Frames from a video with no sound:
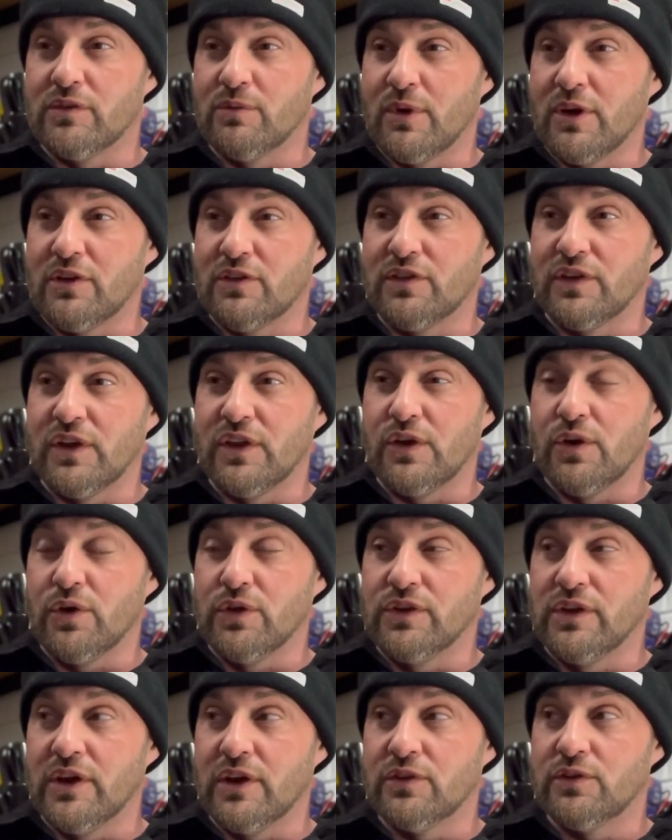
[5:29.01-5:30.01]
I managed to get that
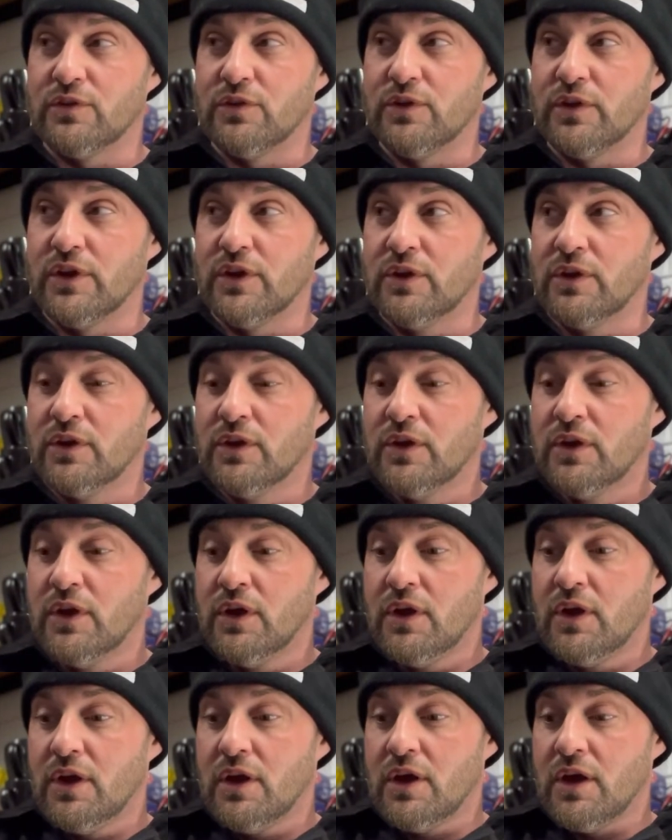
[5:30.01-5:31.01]
on yesterday,
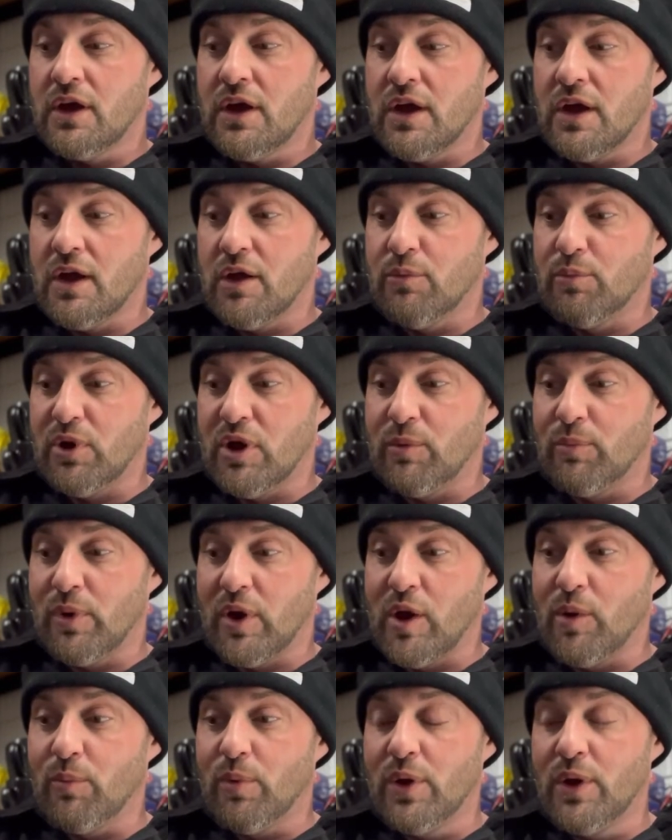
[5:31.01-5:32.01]
brake
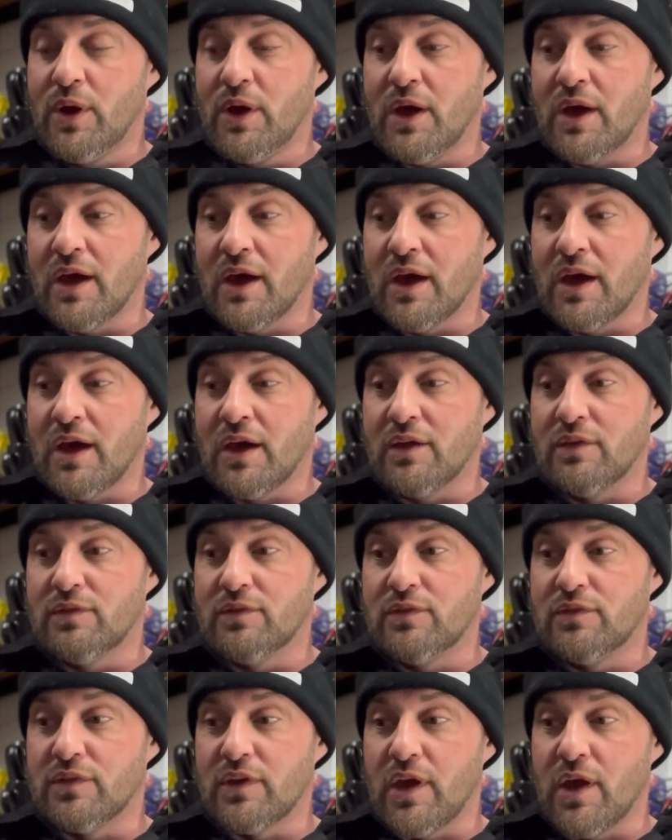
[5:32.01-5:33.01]
pipe,
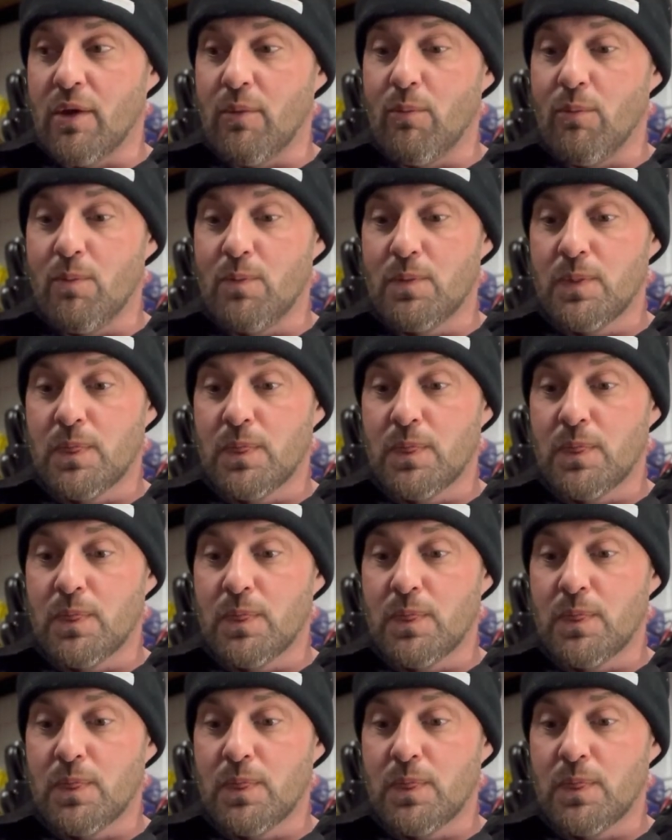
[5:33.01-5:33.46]
and